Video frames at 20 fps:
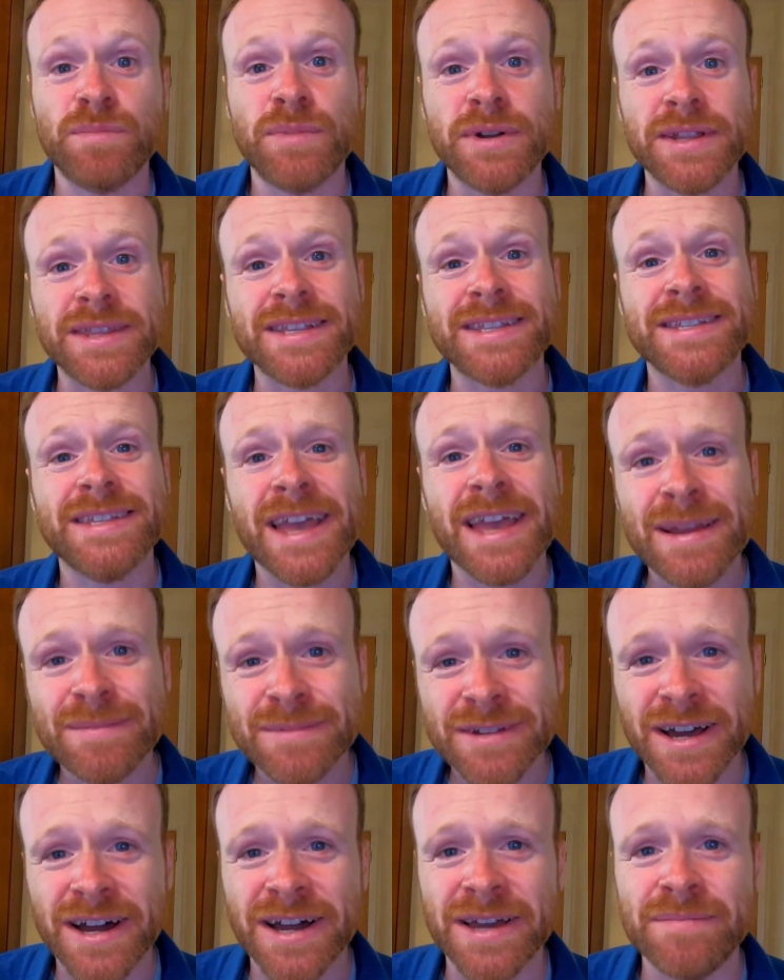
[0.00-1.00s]
But at the same
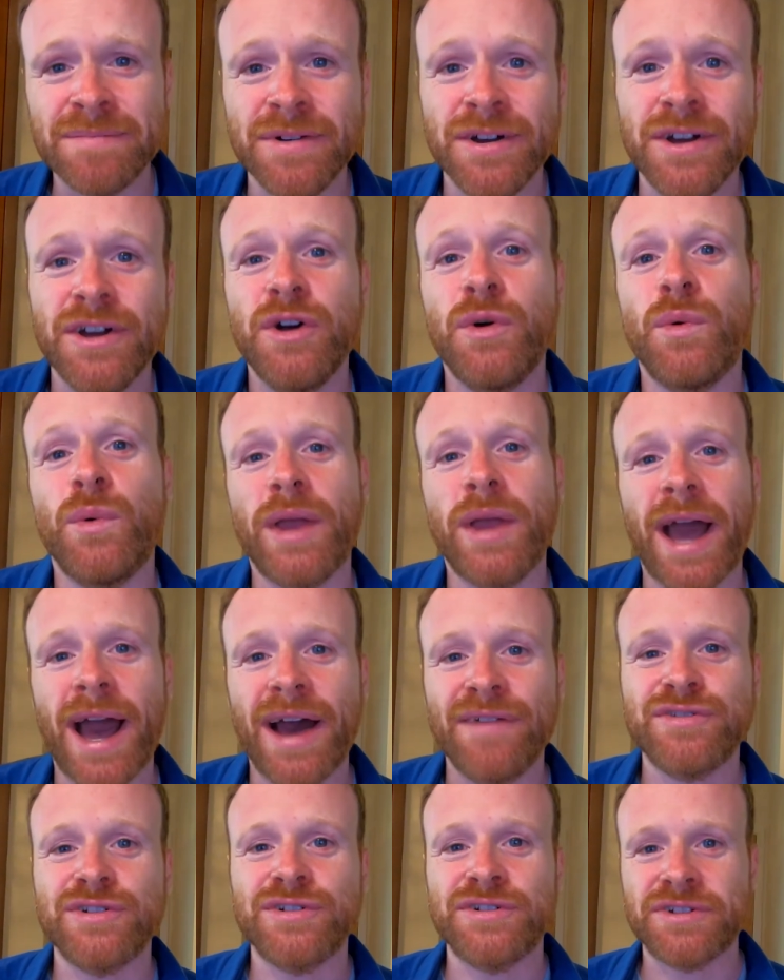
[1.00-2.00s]
time, we
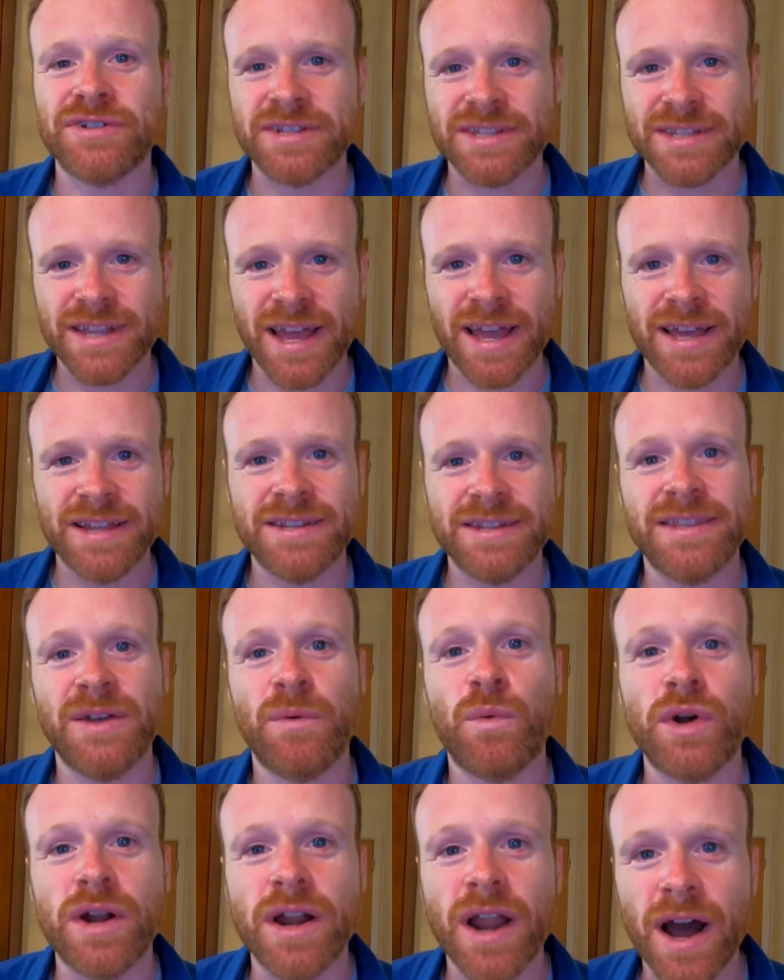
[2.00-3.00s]
have to understand that
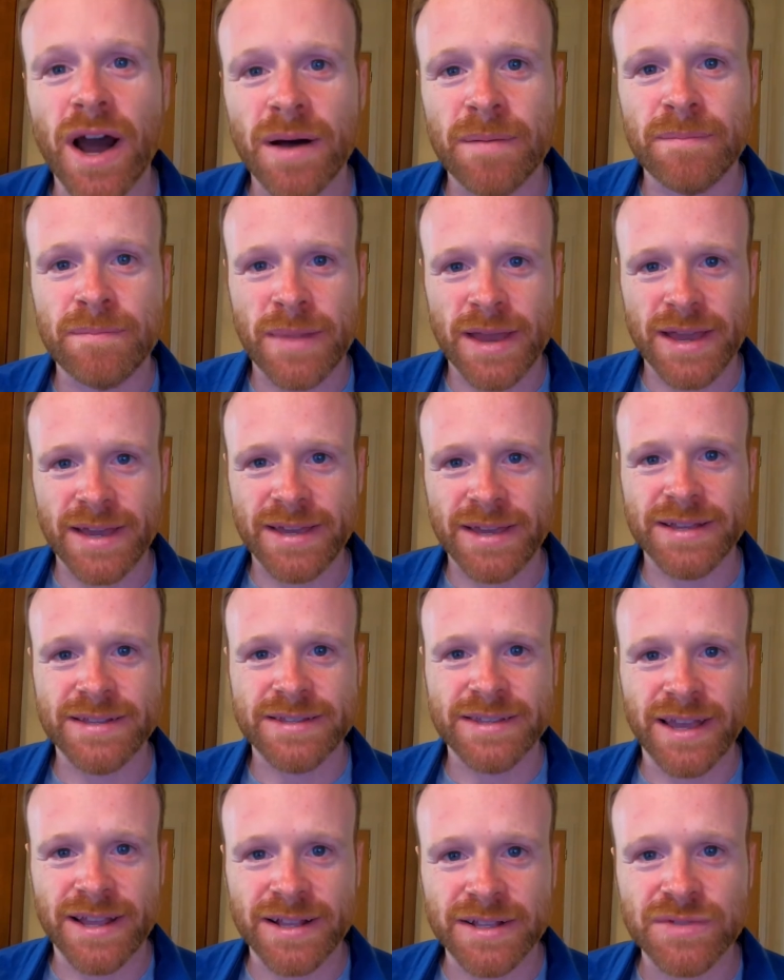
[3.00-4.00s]
we're not making
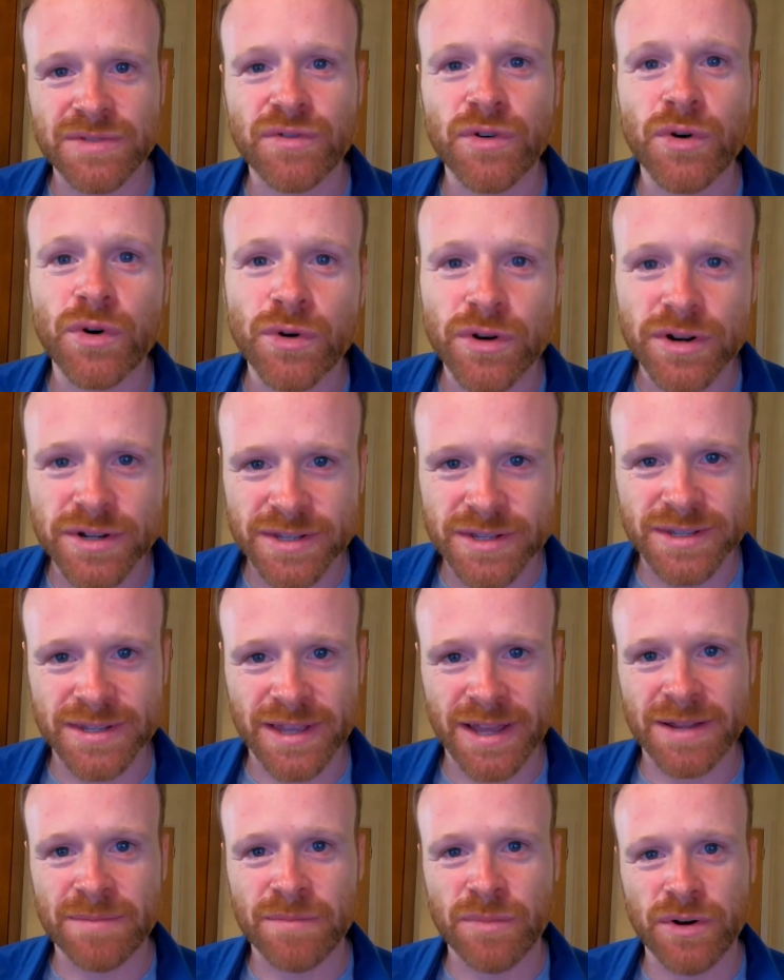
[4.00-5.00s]
saddles for horses
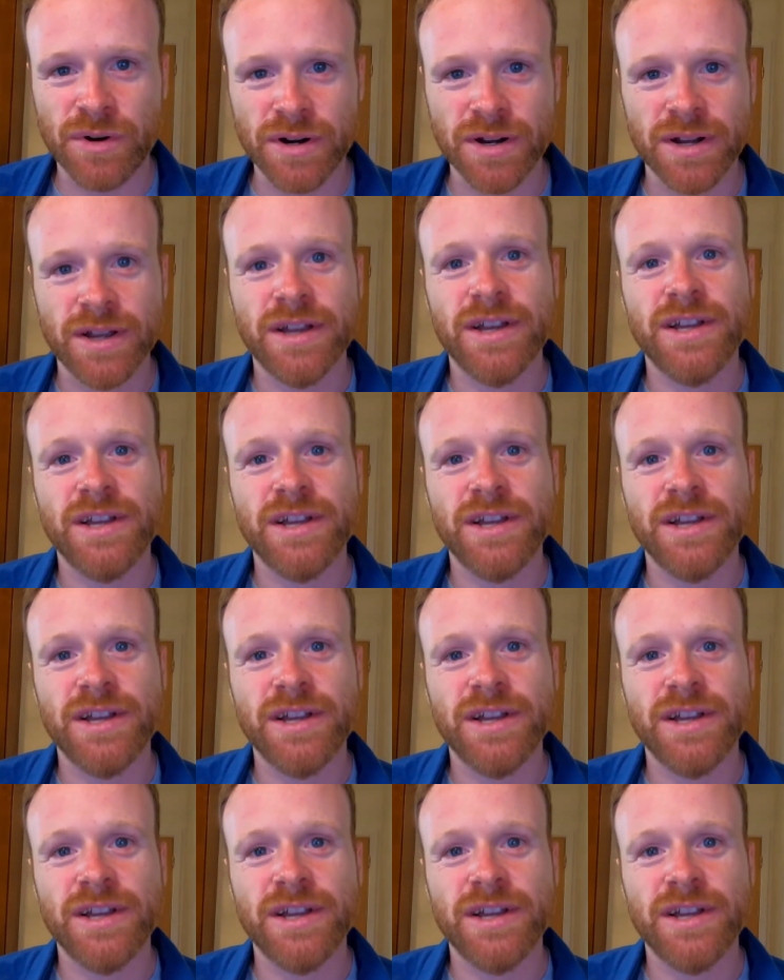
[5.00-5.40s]
anymore.